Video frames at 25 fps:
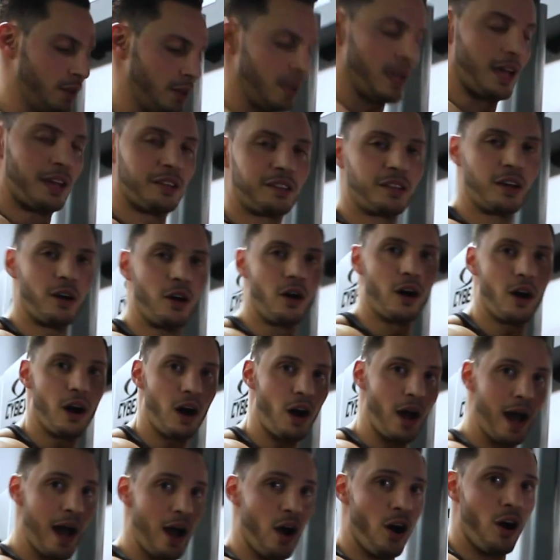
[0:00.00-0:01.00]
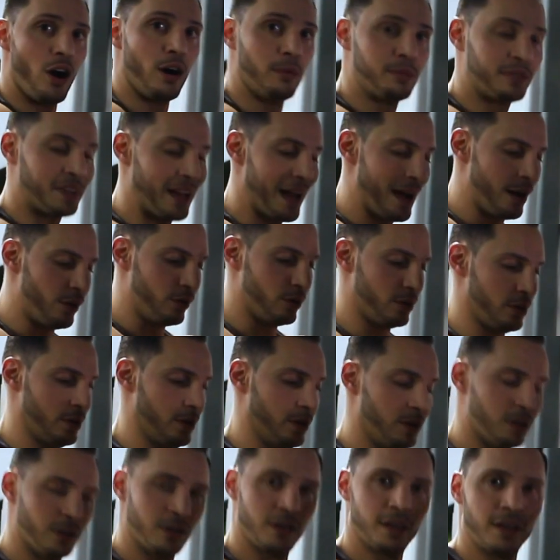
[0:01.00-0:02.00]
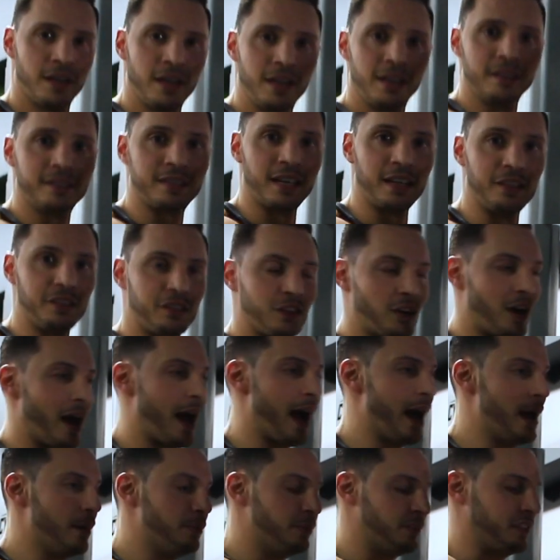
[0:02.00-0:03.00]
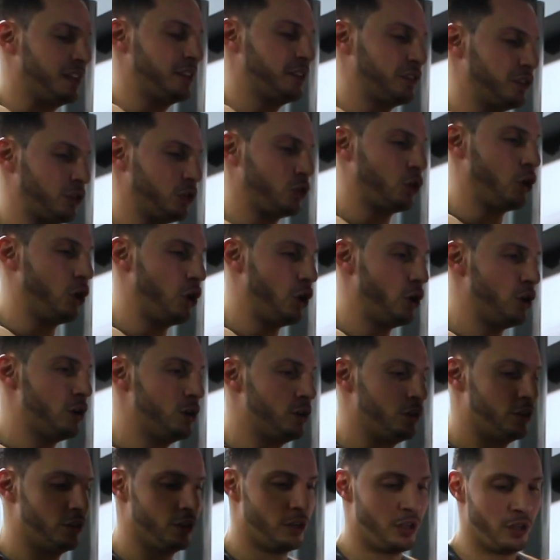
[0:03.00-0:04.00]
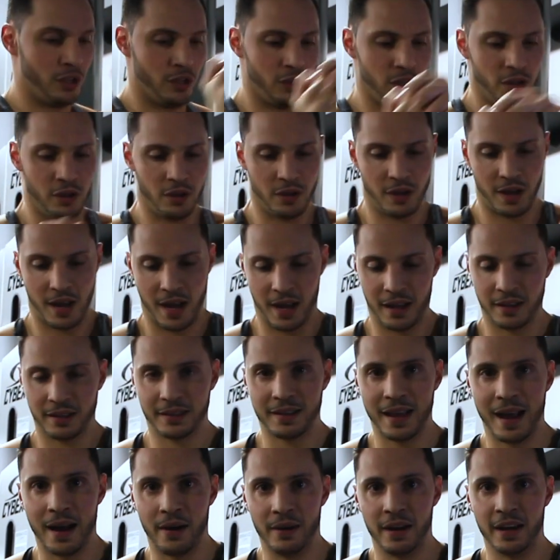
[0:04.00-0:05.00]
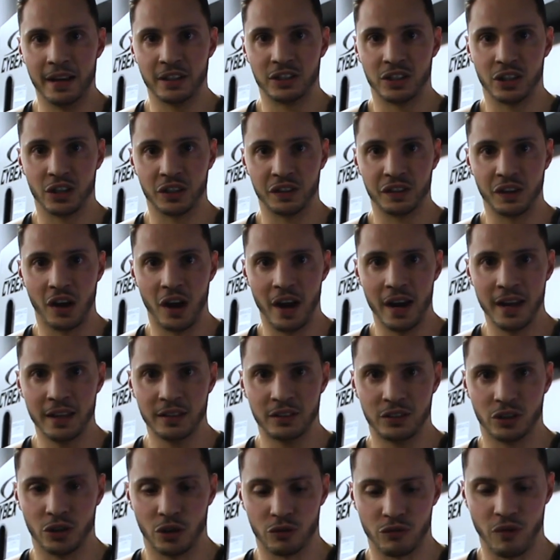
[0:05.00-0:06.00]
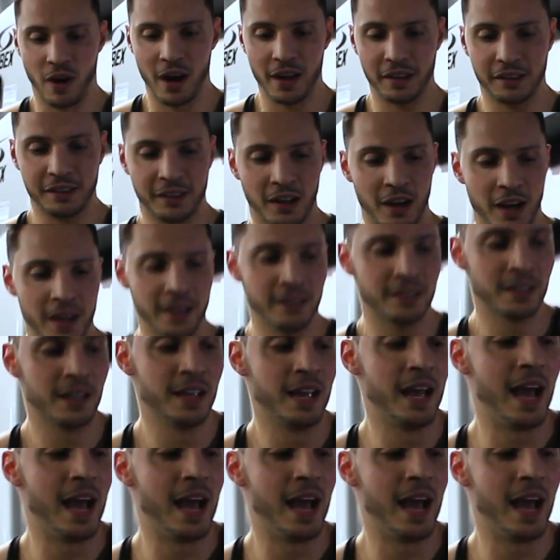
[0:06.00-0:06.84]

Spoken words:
Okay, so arms out, tense your abs, tense your core, and down here to the side, to your right side,